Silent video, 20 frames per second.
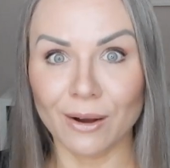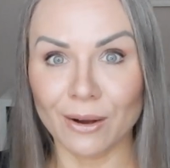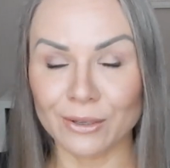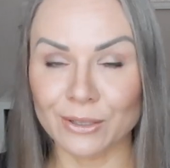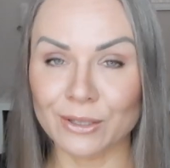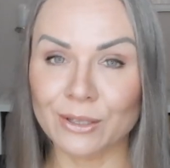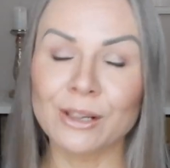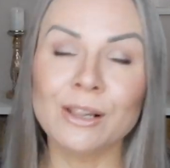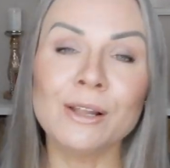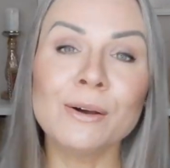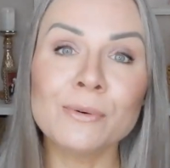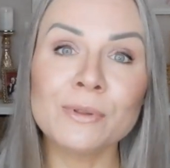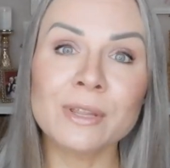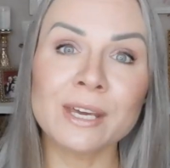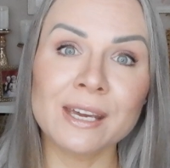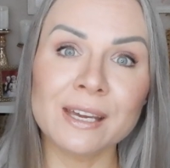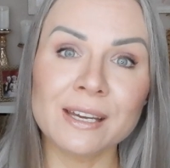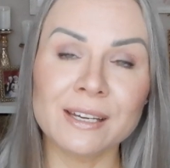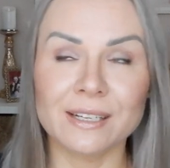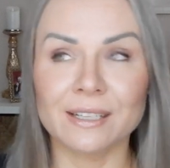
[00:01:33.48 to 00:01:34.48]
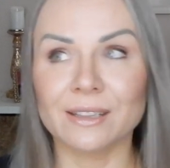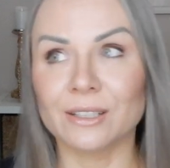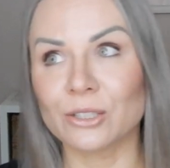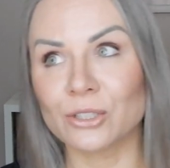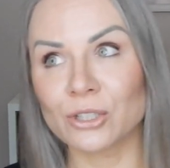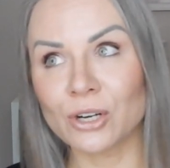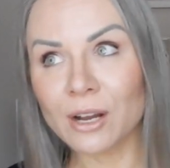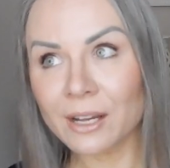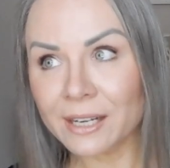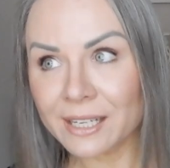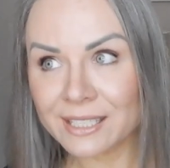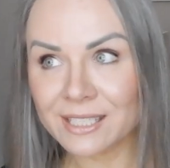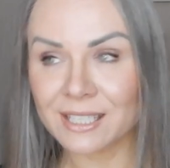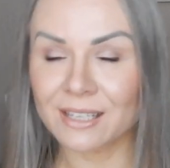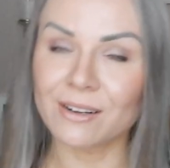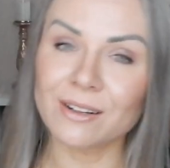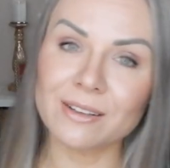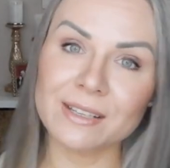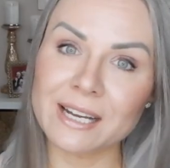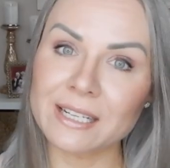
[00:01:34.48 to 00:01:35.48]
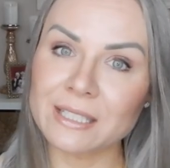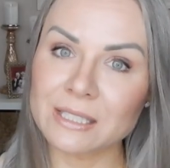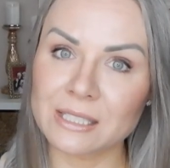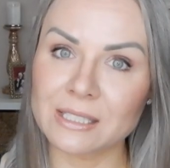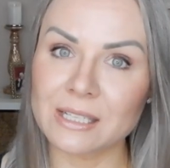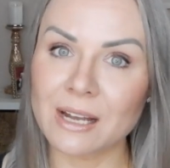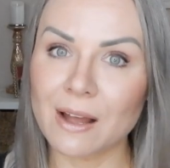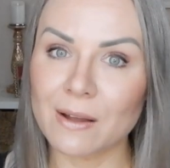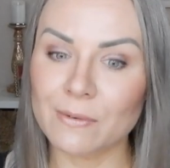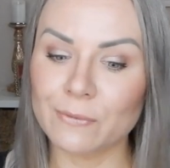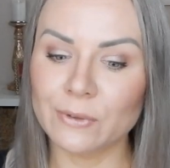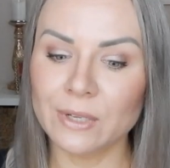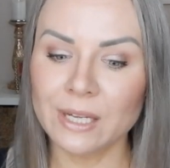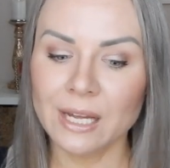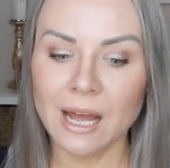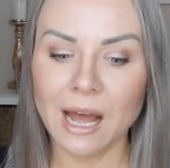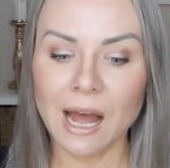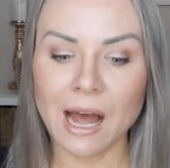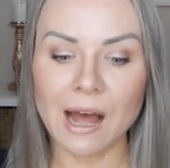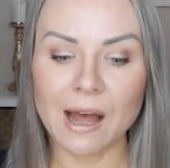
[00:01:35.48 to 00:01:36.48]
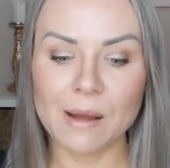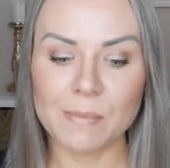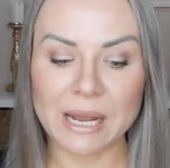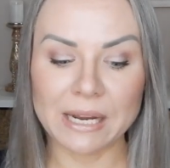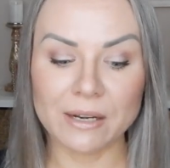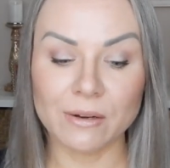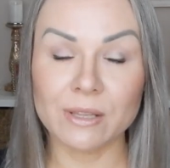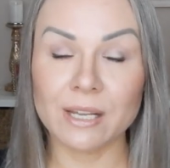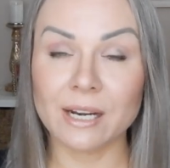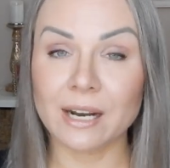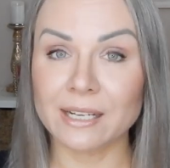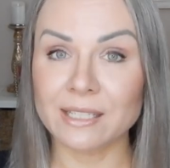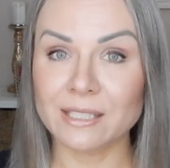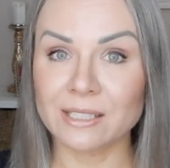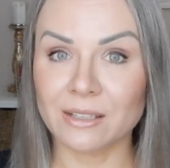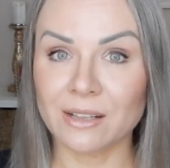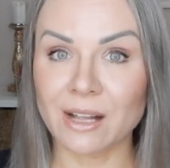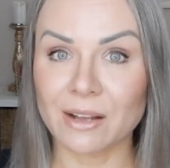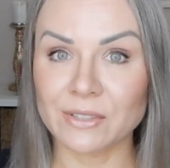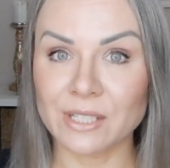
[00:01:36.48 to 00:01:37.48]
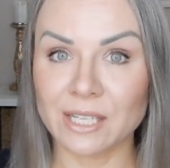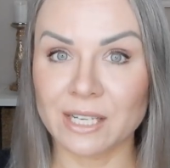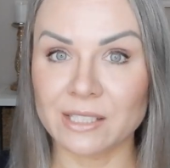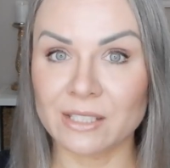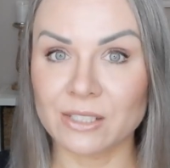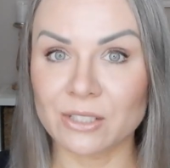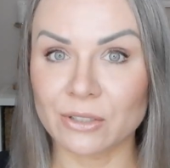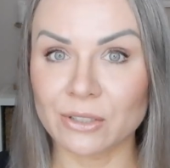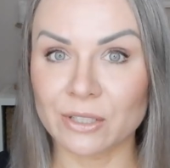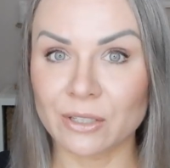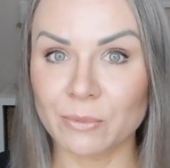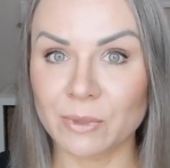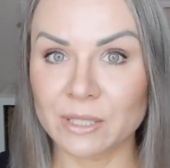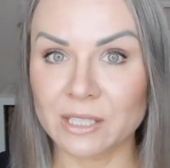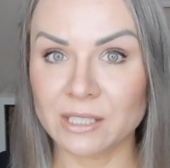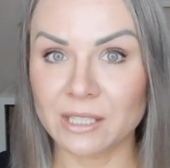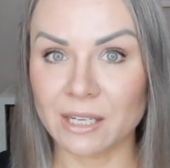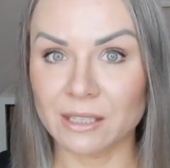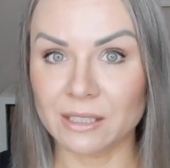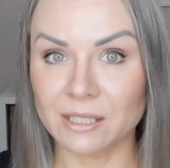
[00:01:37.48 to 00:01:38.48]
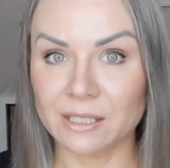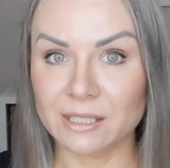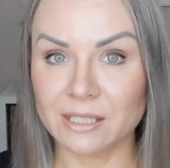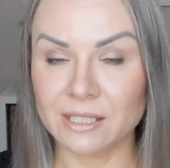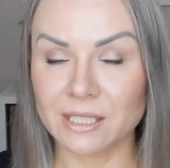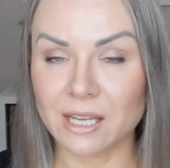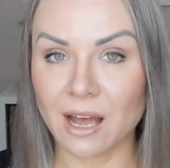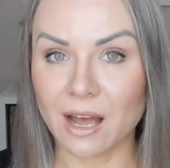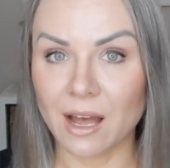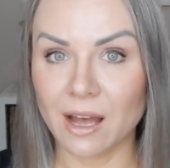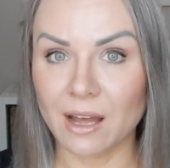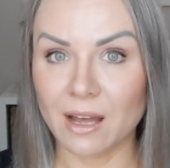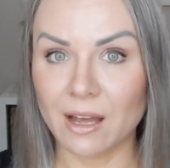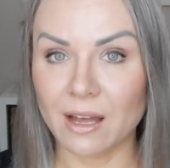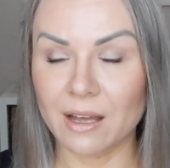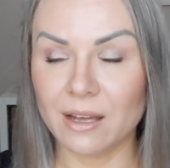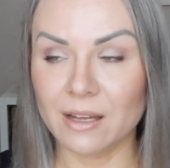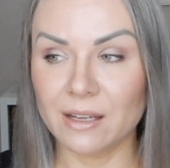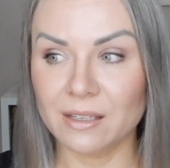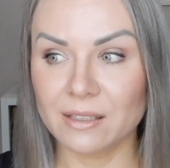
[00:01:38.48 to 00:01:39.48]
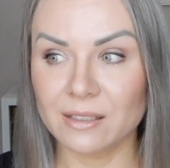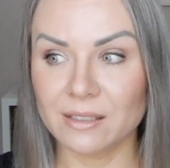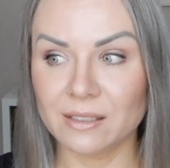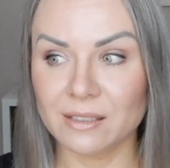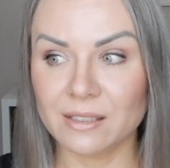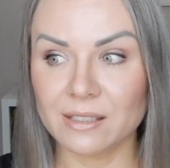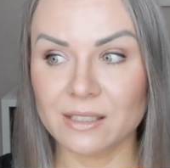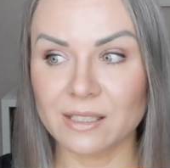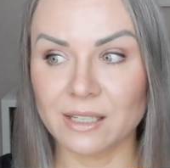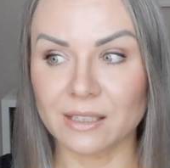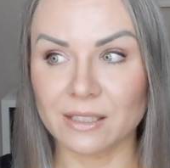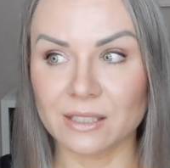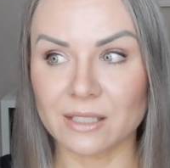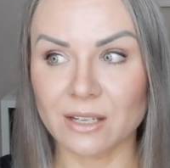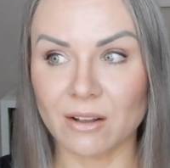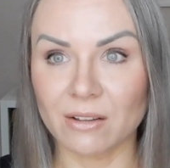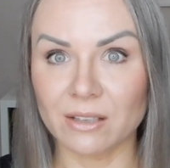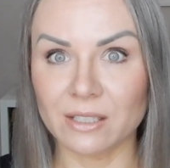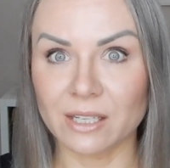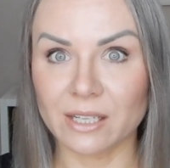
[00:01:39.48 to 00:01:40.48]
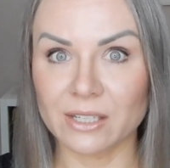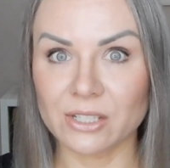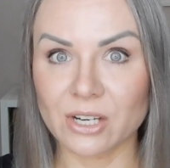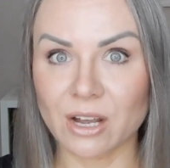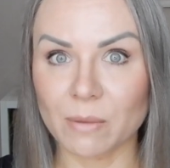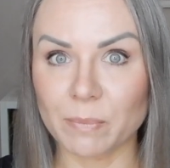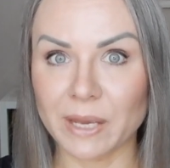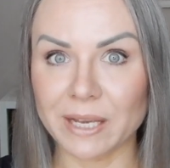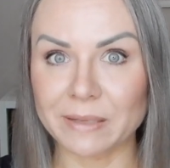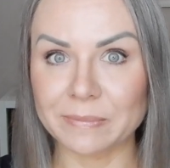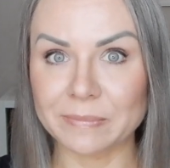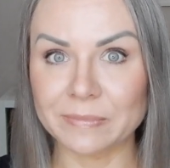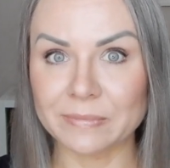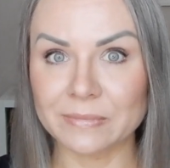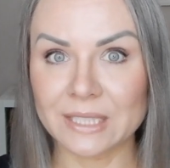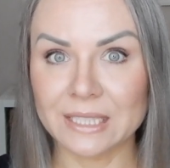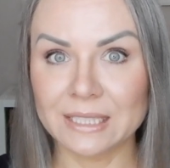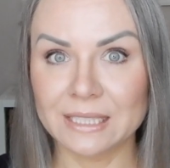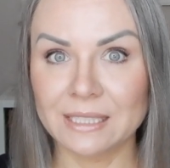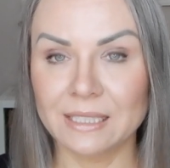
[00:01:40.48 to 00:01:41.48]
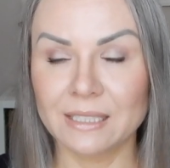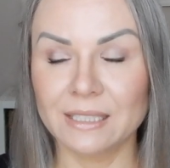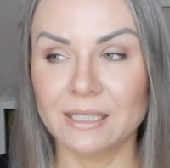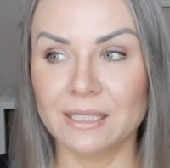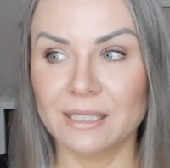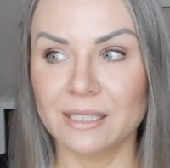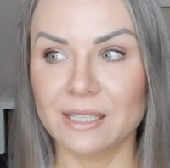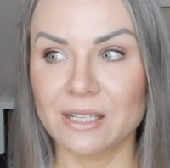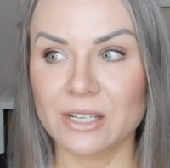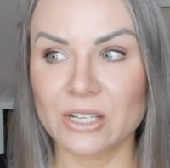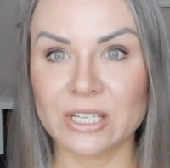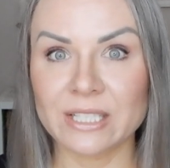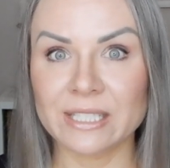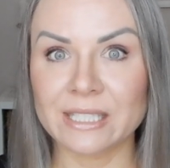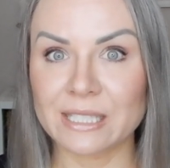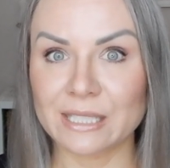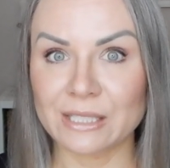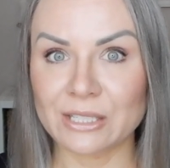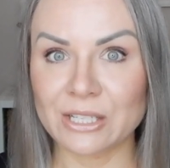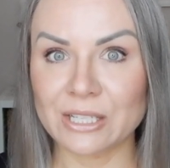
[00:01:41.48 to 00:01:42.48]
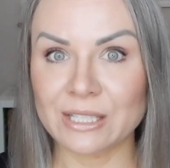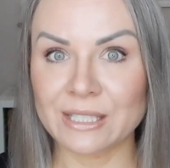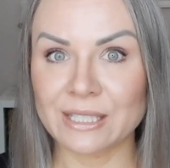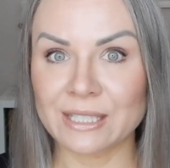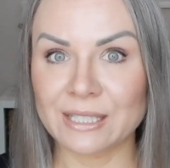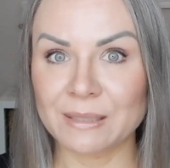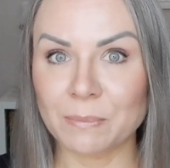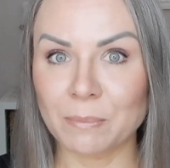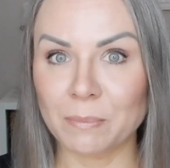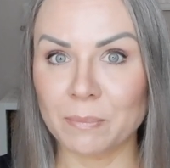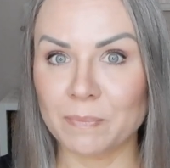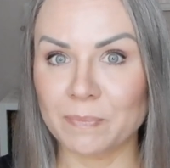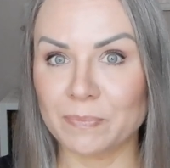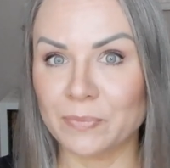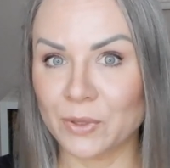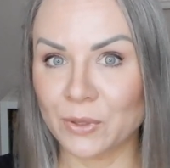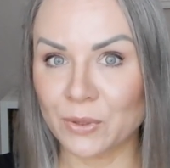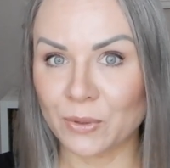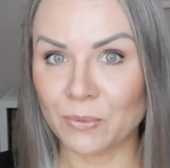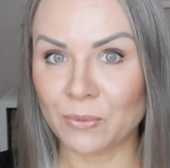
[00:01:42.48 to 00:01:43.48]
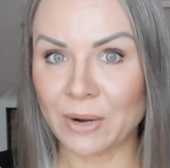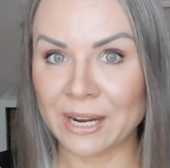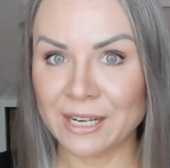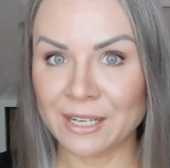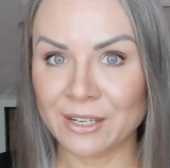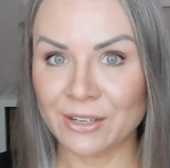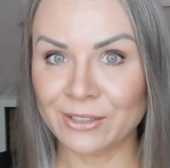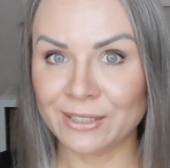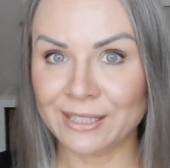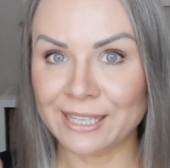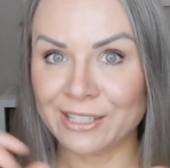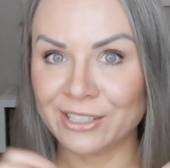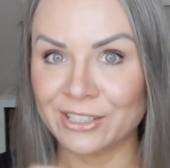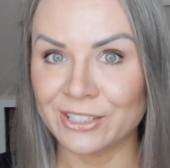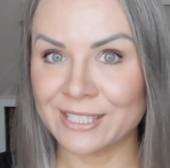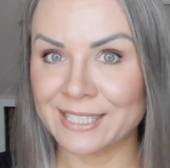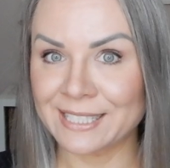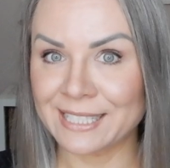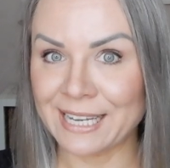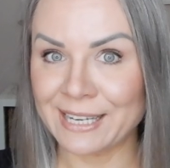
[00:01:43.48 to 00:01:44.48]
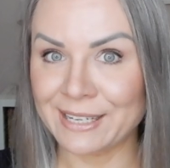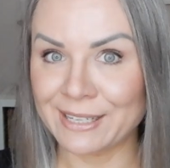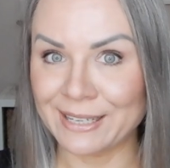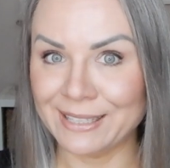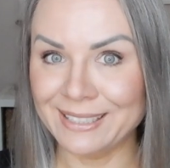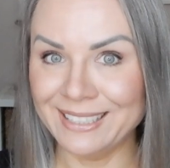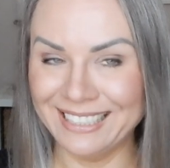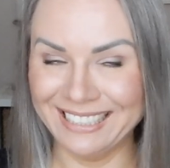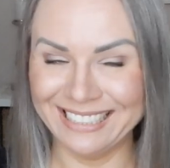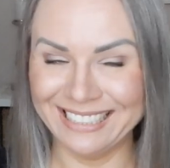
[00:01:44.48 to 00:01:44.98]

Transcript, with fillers: on clothing and electronics and all that stuff. Um, I know that I still have to get started with Stella's uh, Stella's holiday shopping. She's she's writing her letter to Santa.